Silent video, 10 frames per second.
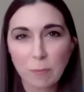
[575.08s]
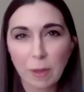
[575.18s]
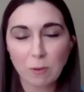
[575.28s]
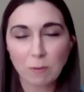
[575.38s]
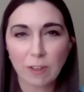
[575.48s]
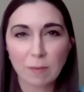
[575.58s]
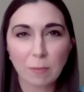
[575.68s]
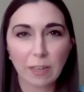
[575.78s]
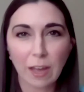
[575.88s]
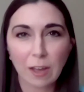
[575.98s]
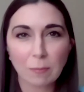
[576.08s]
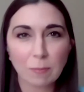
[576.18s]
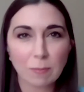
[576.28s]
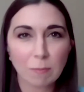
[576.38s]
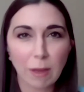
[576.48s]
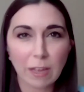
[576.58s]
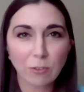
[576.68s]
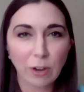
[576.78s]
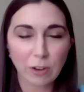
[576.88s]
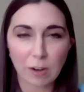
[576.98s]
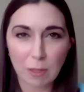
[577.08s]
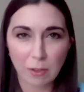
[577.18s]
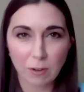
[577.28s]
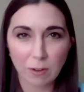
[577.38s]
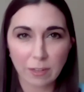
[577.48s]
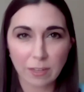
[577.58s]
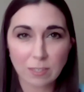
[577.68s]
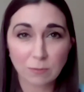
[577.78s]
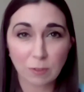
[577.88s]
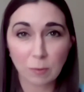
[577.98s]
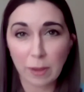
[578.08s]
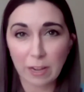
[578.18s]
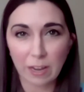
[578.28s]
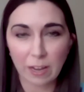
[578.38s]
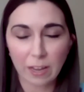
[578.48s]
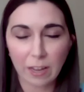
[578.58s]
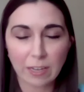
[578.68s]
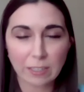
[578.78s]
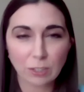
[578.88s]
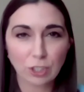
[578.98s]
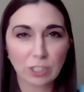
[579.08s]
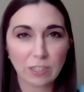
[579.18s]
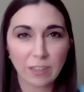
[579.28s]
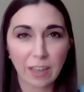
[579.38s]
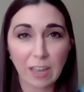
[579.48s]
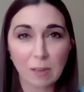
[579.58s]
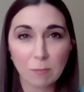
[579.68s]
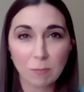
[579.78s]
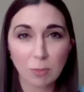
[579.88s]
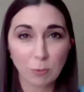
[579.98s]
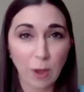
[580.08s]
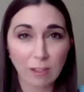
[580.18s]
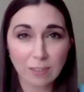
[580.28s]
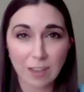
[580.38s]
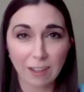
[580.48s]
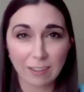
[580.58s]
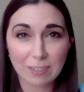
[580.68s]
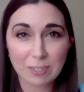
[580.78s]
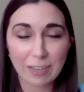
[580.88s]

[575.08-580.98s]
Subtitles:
my own family, my great-grandmother is from Romania, and she came through Ellis Island,